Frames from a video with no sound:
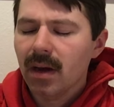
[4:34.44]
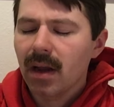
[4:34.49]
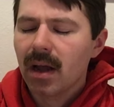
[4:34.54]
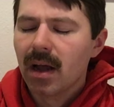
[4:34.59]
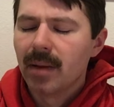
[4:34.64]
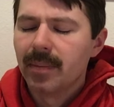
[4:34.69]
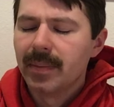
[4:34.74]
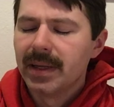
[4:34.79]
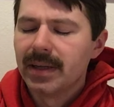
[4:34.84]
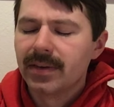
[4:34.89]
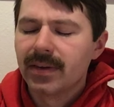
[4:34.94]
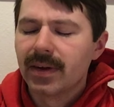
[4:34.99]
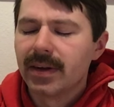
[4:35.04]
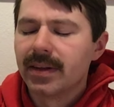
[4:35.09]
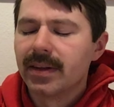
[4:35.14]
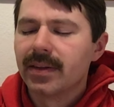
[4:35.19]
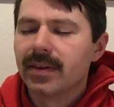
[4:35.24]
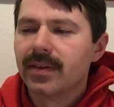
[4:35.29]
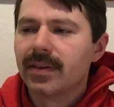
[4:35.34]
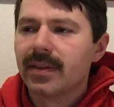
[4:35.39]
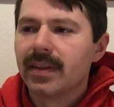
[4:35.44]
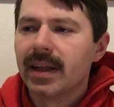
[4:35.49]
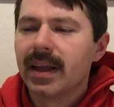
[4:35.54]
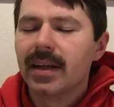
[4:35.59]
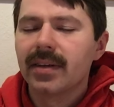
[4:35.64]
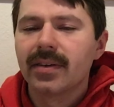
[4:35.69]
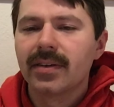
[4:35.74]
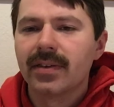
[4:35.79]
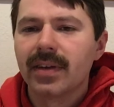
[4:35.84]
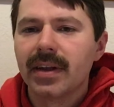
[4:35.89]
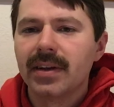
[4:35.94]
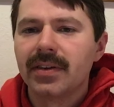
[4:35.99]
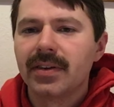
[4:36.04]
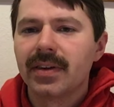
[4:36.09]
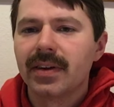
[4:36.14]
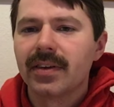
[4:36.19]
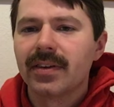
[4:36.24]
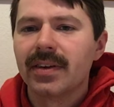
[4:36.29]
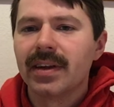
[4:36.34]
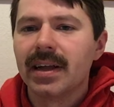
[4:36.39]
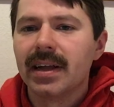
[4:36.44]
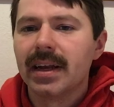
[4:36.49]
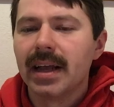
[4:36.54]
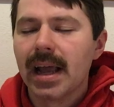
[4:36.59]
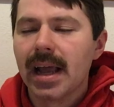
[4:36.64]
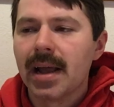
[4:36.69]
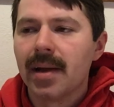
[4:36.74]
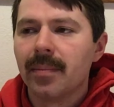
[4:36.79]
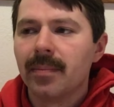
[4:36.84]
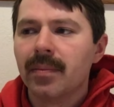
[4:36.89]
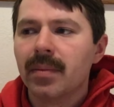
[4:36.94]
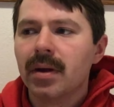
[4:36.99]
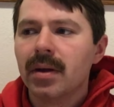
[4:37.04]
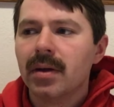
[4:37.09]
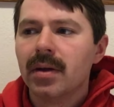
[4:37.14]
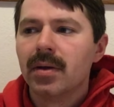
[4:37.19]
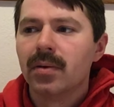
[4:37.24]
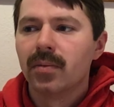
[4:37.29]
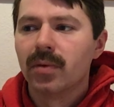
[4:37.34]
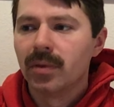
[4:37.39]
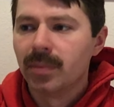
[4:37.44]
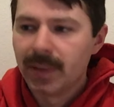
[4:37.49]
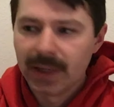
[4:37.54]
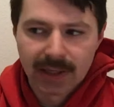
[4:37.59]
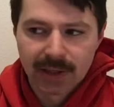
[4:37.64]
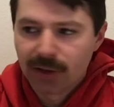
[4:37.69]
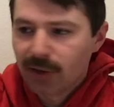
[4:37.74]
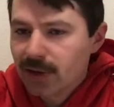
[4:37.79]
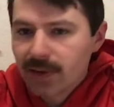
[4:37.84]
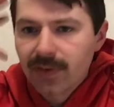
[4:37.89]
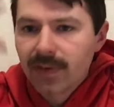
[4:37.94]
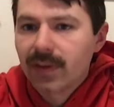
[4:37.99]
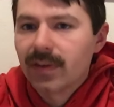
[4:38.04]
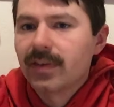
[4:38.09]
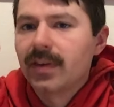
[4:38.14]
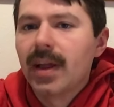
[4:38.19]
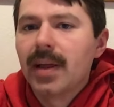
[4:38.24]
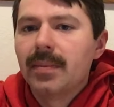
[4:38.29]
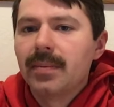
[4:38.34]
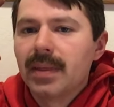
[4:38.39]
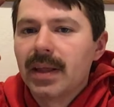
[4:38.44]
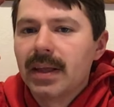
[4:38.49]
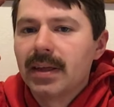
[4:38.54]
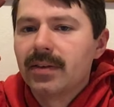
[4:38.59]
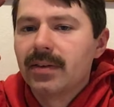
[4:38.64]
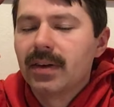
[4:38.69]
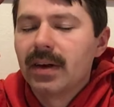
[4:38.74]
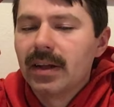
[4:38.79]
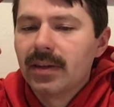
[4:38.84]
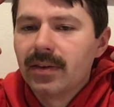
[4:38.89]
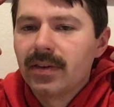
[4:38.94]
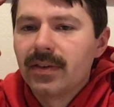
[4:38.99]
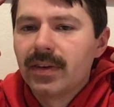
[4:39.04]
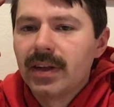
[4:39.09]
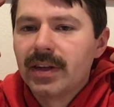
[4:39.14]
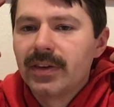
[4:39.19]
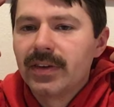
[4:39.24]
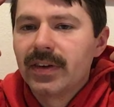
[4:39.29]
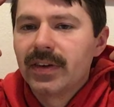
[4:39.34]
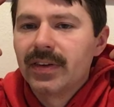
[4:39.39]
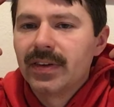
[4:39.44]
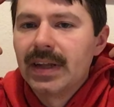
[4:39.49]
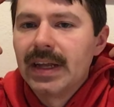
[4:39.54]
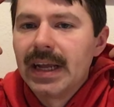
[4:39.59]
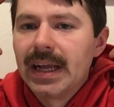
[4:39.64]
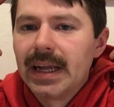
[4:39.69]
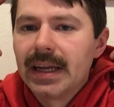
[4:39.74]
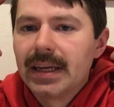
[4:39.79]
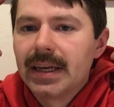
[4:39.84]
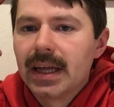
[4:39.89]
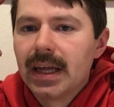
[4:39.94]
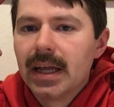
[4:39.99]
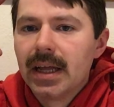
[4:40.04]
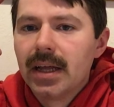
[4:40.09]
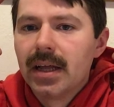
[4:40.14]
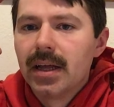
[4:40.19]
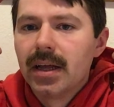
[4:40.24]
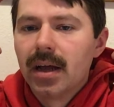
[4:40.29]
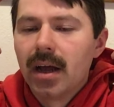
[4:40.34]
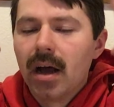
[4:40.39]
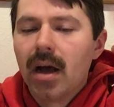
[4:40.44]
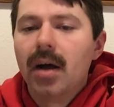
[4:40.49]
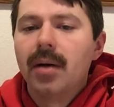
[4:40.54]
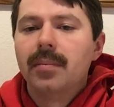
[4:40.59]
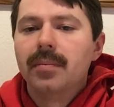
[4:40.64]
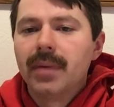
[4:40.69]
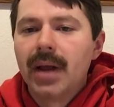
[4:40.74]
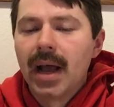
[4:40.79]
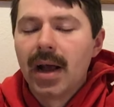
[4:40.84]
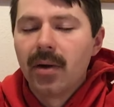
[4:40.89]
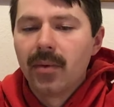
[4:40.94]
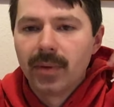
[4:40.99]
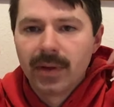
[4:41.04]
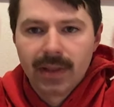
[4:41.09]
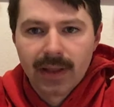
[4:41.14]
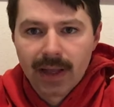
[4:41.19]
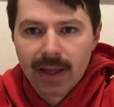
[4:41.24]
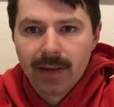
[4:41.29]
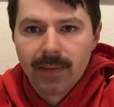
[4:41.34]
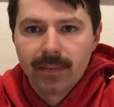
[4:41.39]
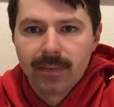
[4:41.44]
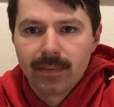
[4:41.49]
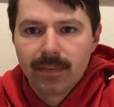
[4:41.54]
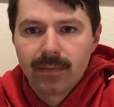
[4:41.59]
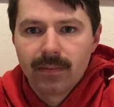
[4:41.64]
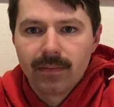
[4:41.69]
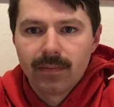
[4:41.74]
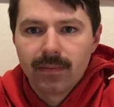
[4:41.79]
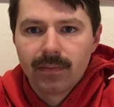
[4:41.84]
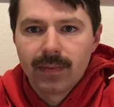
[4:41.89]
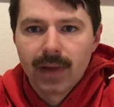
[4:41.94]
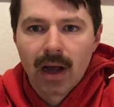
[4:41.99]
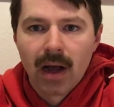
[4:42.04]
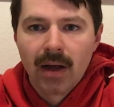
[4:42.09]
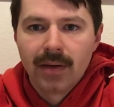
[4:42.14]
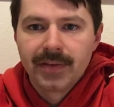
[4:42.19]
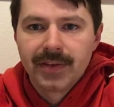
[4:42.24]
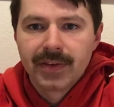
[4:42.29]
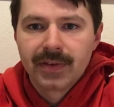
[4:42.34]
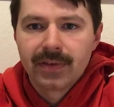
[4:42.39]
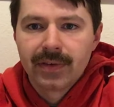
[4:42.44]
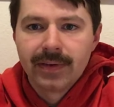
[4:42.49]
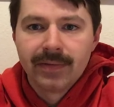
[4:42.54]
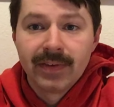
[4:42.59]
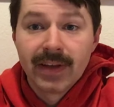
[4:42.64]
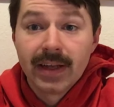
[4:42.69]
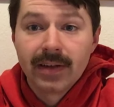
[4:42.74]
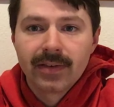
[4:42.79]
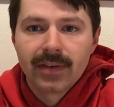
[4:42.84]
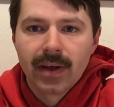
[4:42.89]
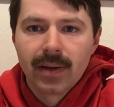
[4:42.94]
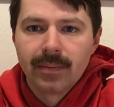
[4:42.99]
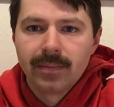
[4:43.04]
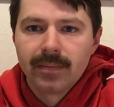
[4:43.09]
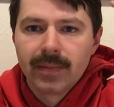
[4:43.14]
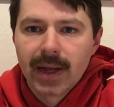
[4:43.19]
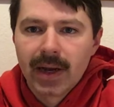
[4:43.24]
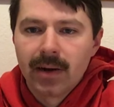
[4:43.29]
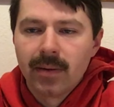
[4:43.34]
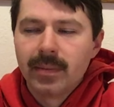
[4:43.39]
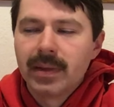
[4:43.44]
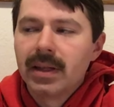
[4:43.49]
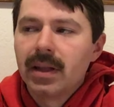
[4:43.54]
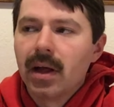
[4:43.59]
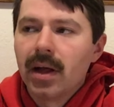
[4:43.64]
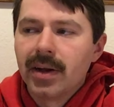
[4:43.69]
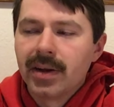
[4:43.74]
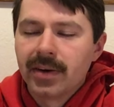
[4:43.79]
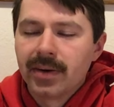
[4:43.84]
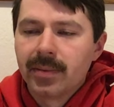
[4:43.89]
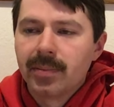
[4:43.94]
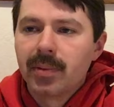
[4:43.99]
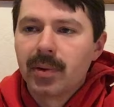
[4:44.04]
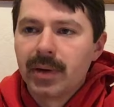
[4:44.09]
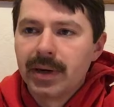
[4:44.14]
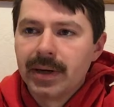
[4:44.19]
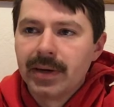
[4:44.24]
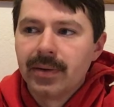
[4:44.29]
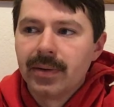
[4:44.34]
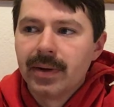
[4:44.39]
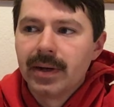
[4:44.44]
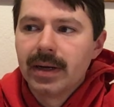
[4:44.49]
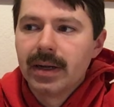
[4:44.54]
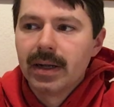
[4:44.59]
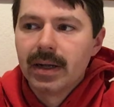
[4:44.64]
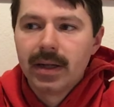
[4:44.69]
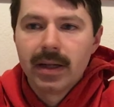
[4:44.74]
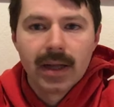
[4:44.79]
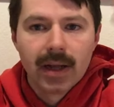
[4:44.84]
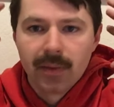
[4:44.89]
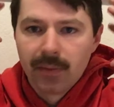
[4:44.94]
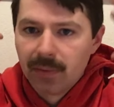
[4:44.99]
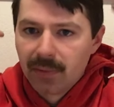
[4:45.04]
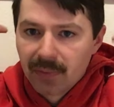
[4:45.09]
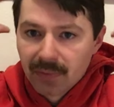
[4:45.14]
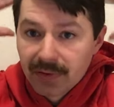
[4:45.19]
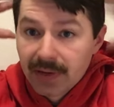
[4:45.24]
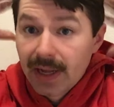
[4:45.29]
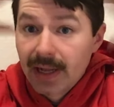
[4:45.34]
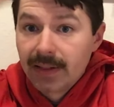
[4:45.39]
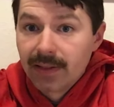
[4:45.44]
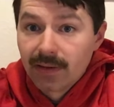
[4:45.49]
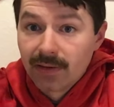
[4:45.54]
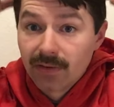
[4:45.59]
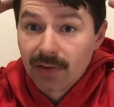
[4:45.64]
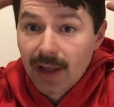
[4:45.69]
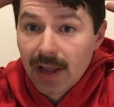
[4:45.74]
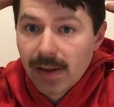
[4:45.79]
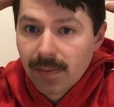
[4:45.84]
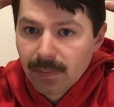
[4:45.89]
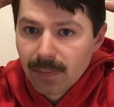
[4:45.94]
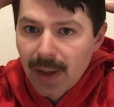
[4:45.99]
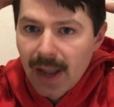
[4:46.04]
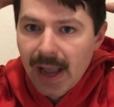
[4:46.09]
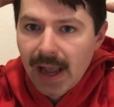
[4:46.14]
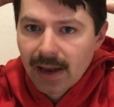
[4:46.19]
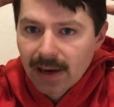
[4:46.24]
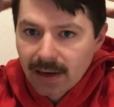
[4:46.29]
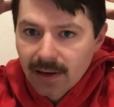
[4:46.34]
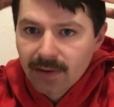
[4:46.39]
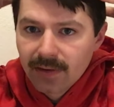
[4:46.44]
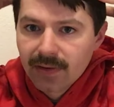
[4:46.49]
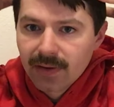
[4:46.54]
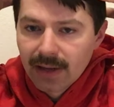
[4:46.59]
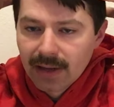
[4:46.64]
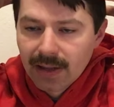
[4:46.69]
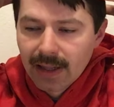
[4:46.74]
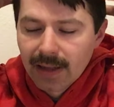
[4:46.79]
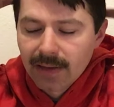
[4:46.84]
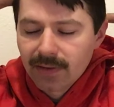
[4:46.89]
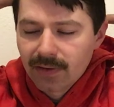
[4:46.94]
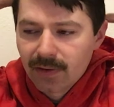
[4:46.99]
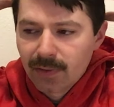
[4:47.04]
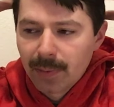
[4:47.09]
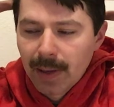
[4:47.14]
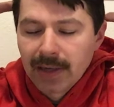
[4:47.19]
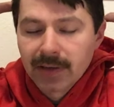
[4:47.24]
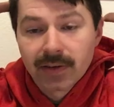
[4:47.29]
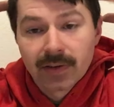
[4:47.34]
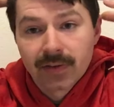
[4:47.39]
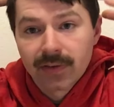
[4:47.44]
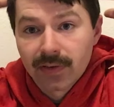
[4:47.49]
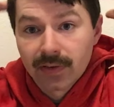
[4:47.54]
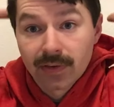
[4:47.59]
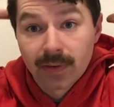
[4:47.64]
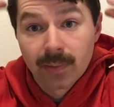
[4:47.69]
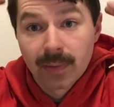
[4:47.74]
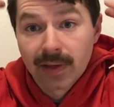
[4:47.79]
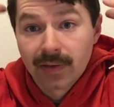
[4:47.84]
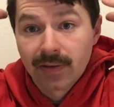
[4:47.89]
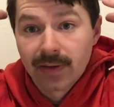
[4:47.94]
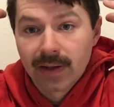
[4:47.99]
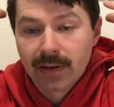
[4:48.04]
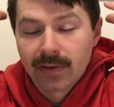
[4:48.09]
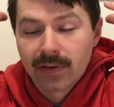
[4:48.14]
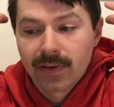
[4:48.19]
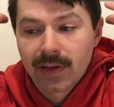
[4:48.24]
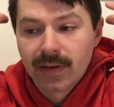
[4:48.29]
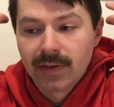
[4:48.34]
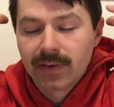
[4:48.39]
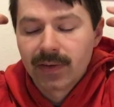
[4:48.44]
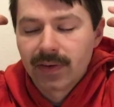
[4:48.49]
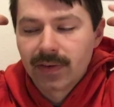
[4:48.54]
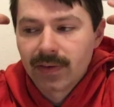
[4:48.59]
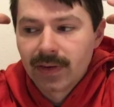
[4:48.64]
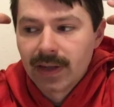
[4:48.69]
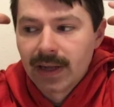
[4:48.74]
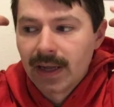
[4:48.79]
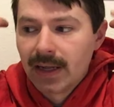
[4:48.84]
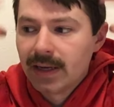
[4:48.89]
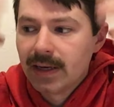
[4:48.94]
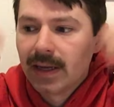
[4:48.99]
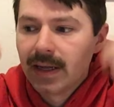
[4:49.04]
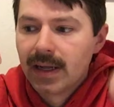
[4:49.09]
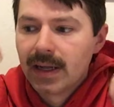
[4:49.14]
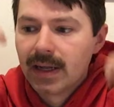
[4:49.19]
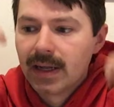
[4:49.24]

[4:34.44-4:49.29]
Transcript: I mean, sorry, this, the S S H sixty-eight M would be just the same thing as an S S H sixty-eight. Um, now with a obviously V S M aramid liner put into it, it would retain the same pads and like suspension system as the S S H sixty-eight